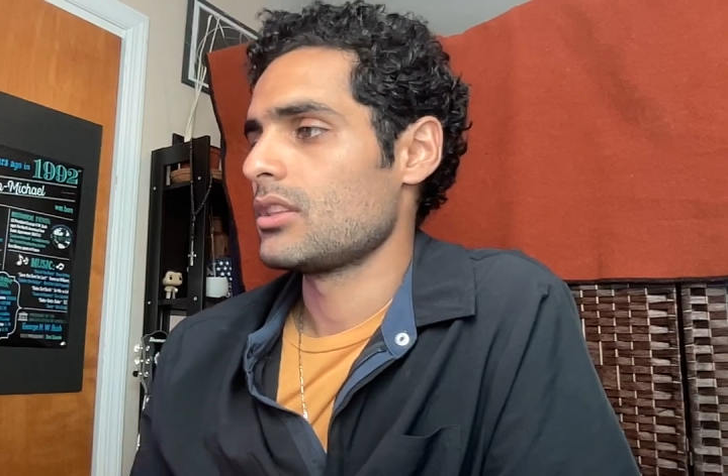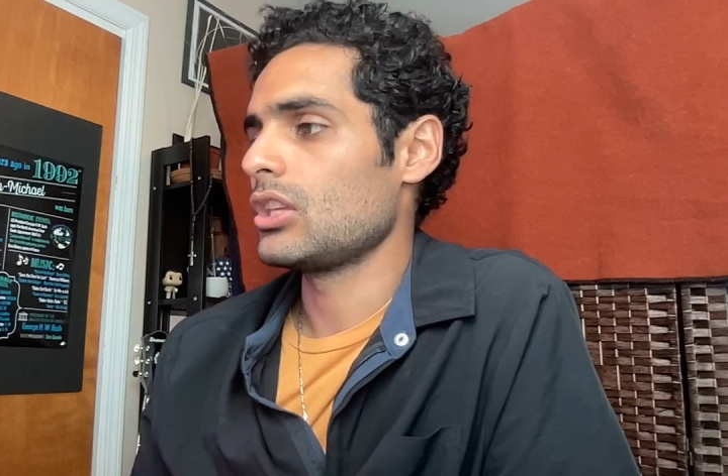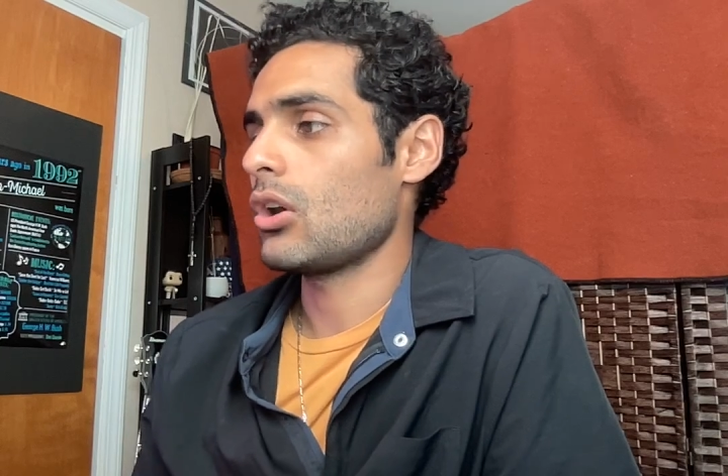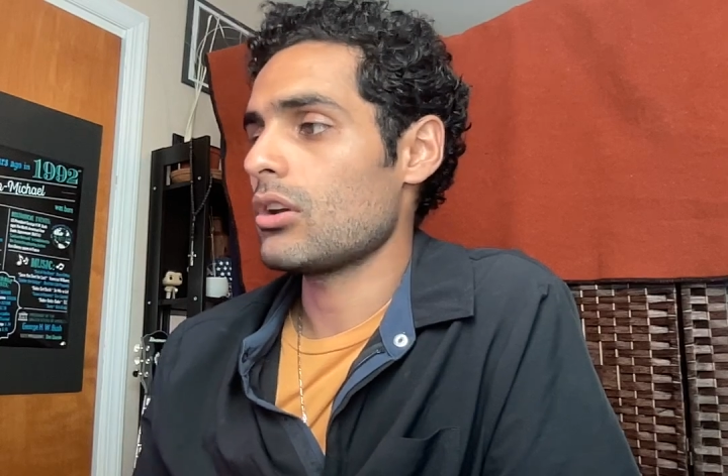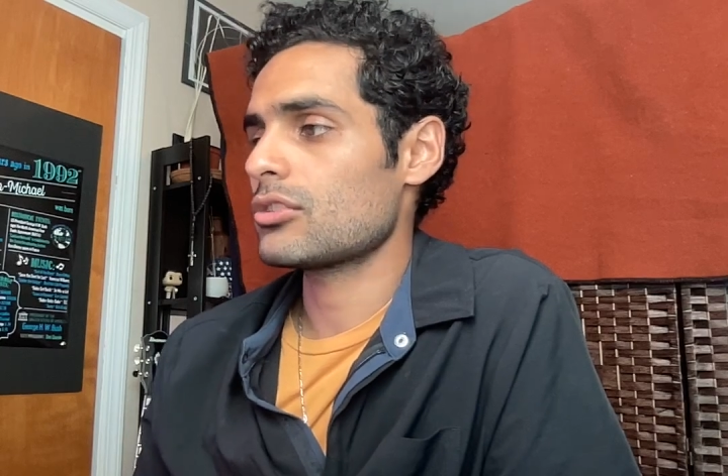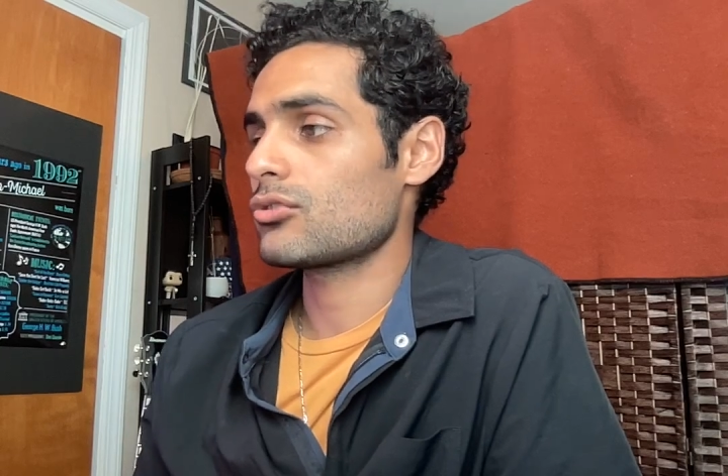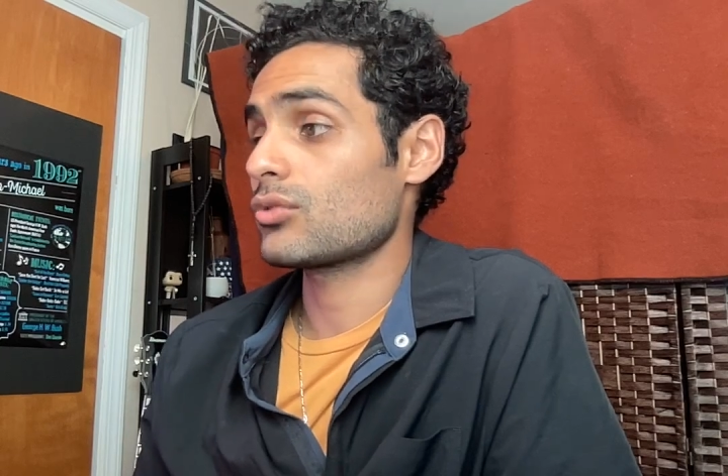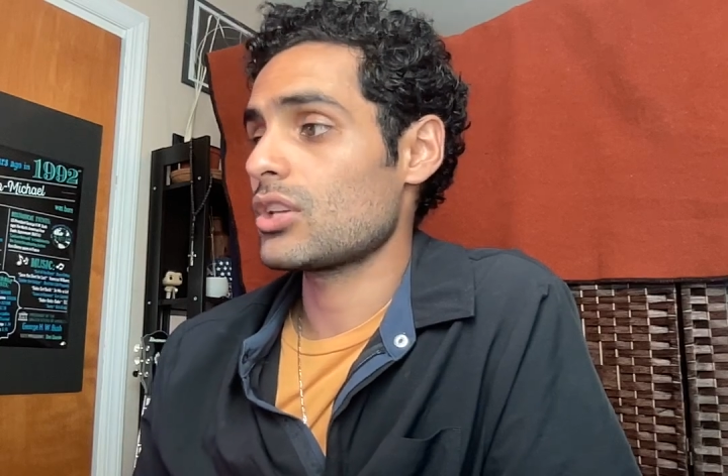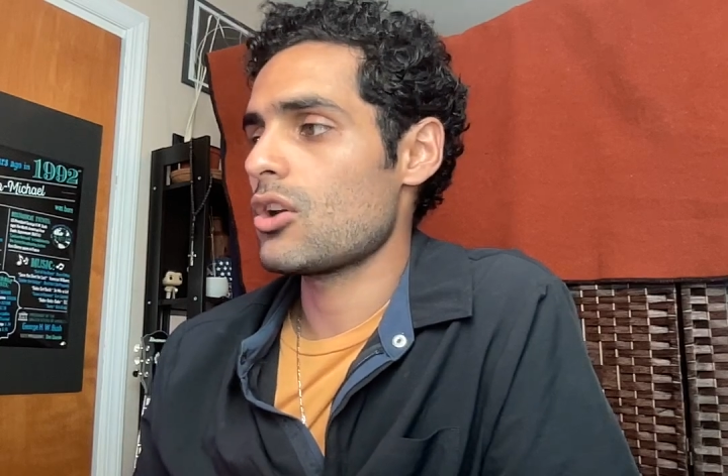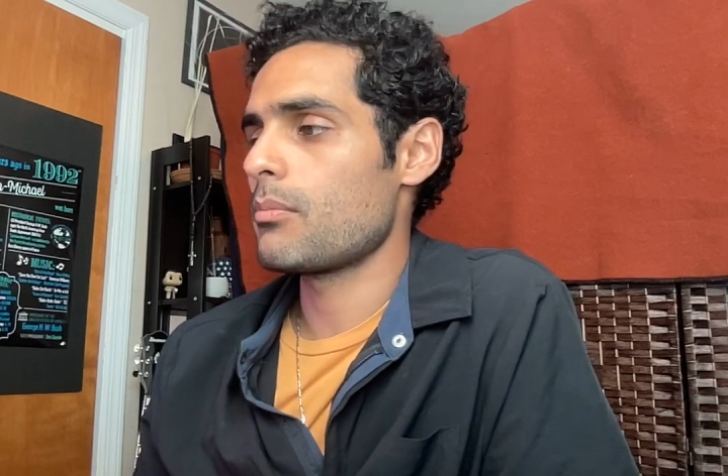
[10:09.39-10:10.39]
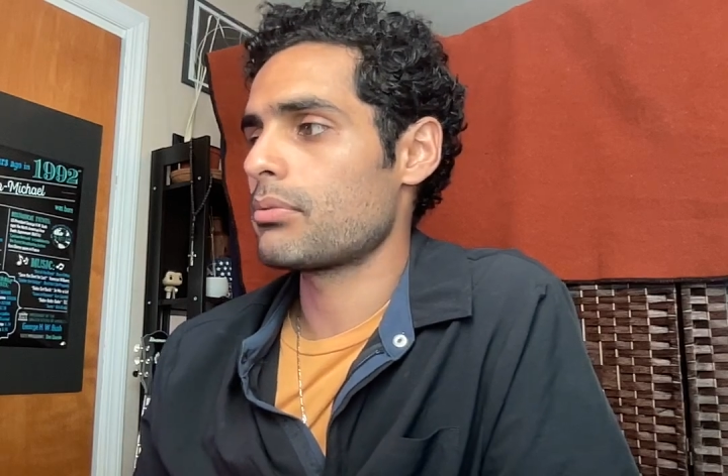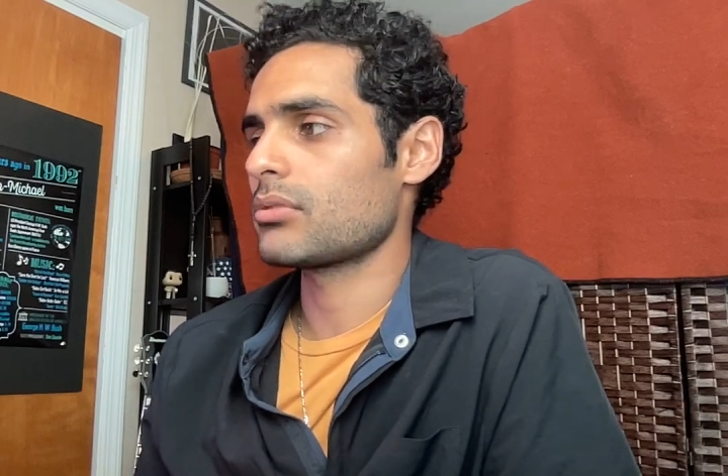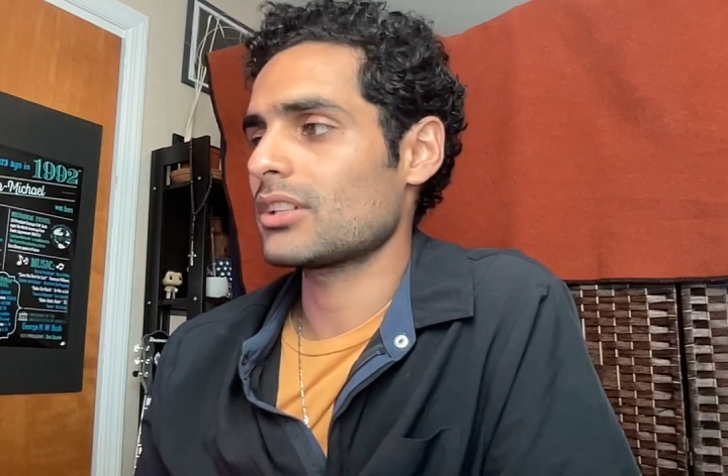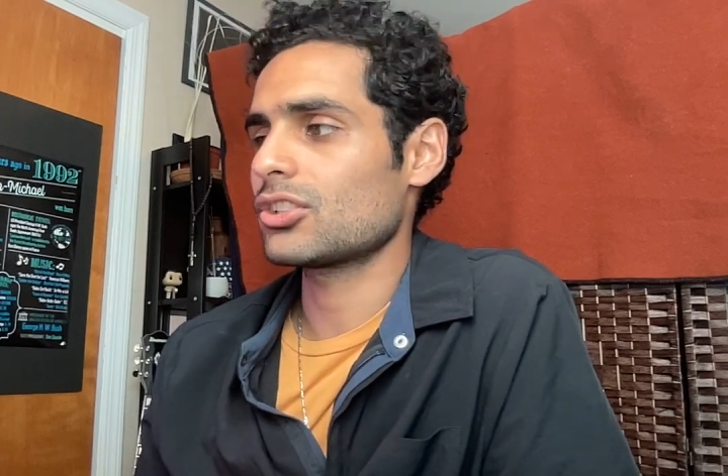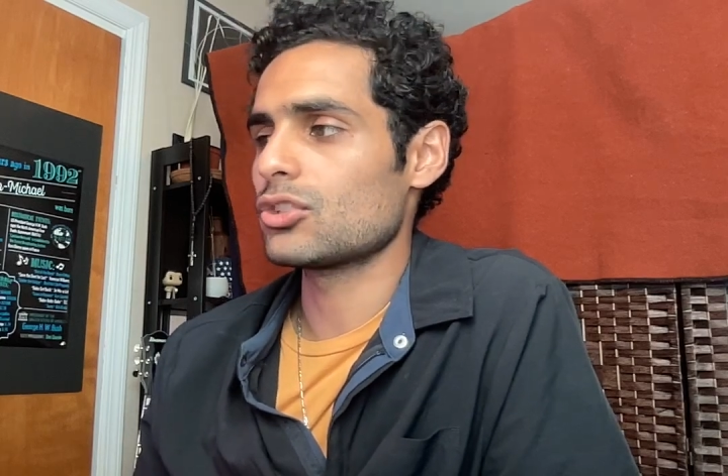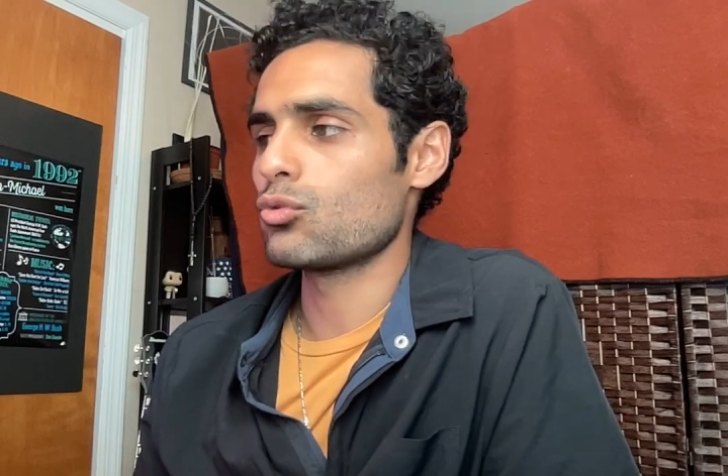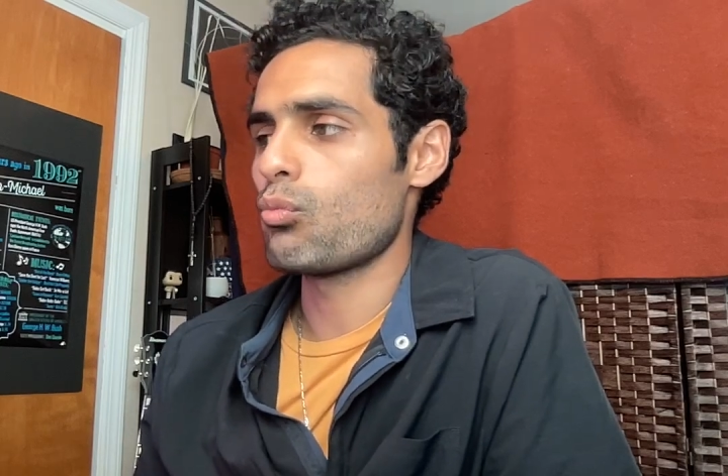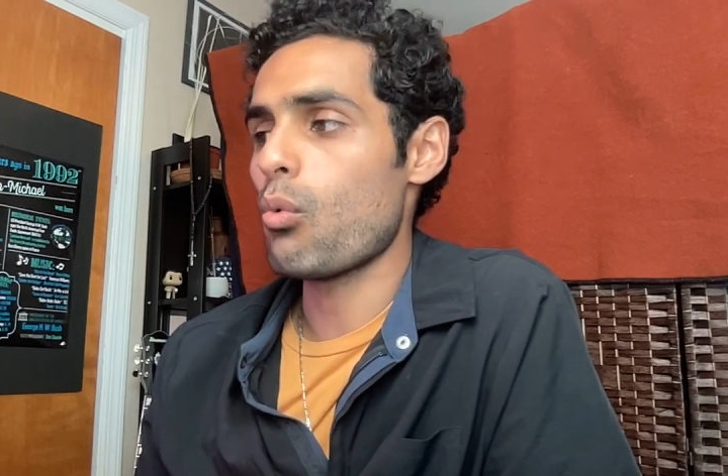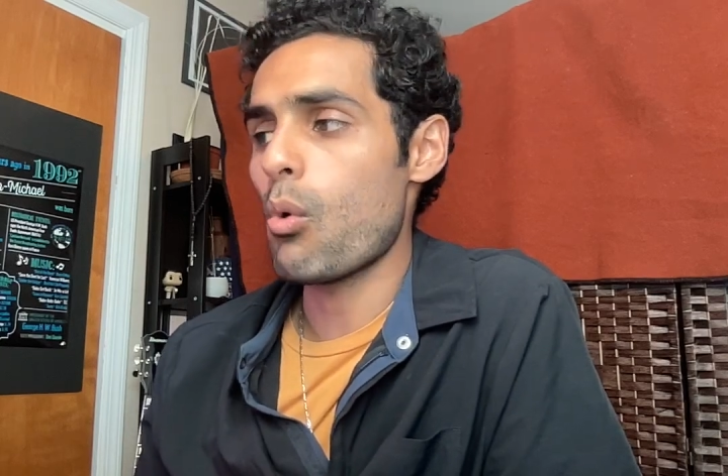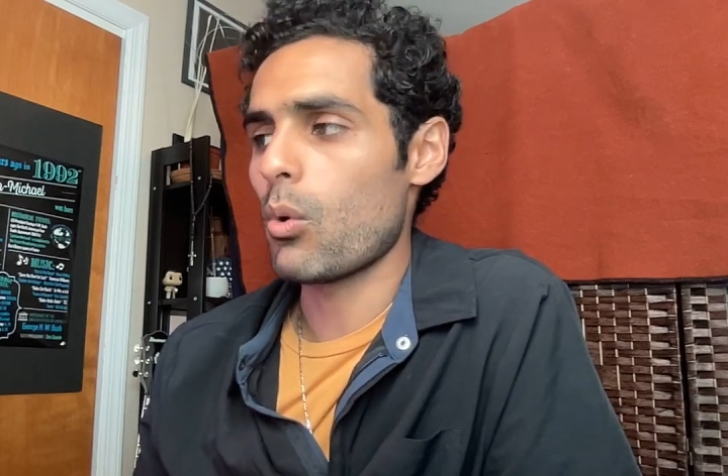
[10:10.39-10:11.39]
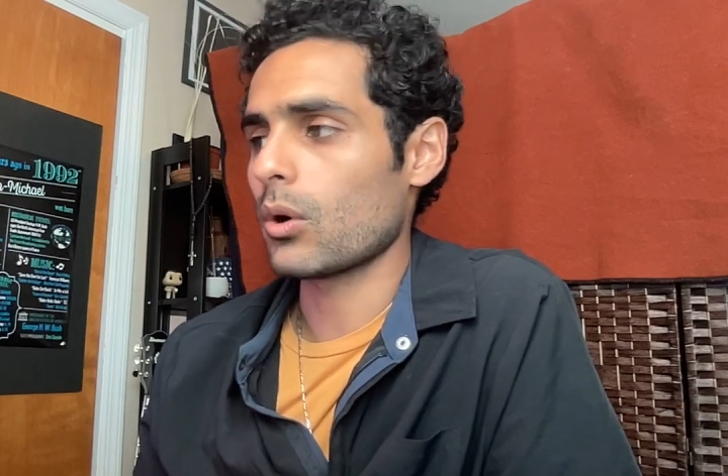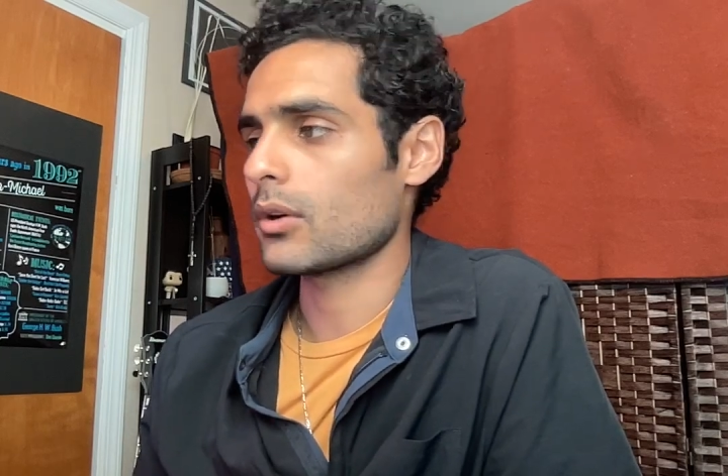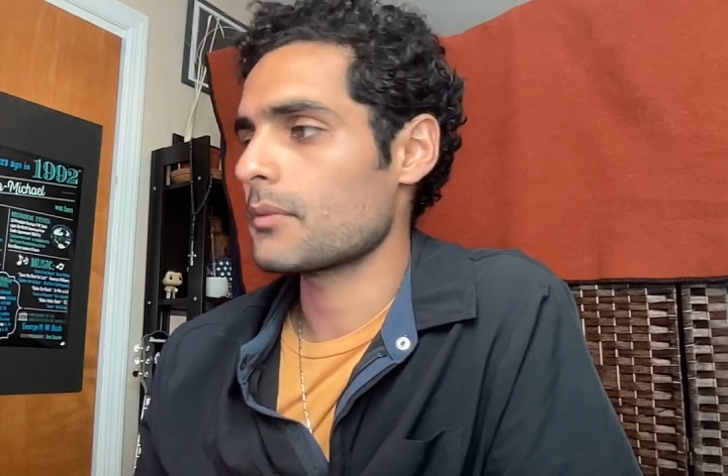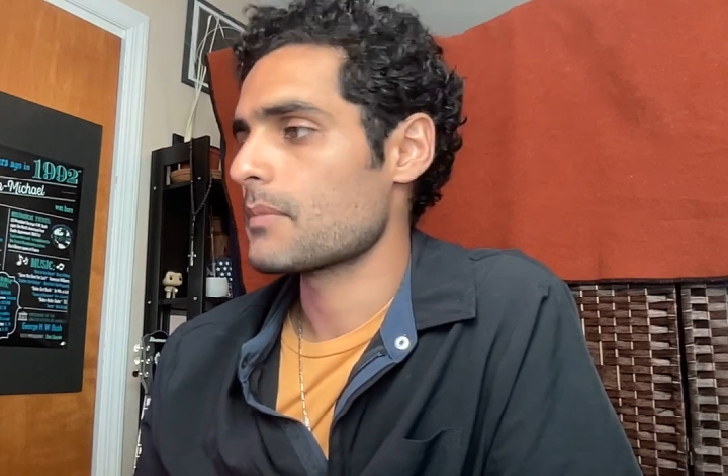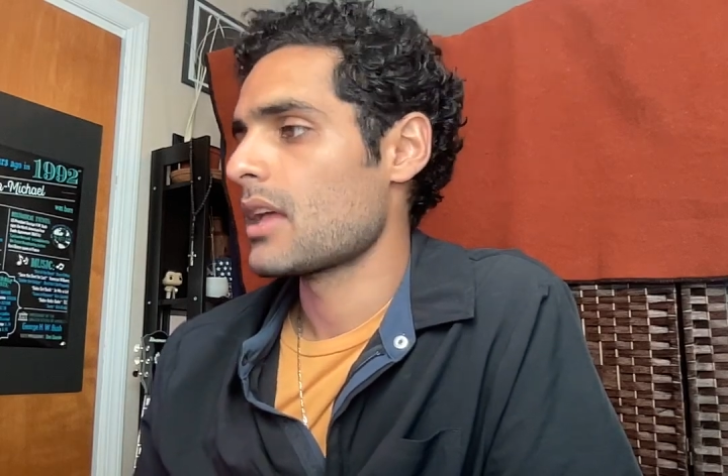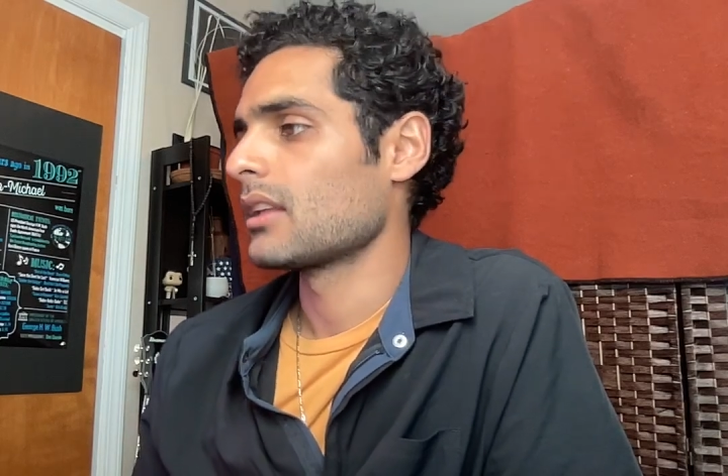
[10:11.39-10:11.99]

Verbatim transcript: The Austro Prussian War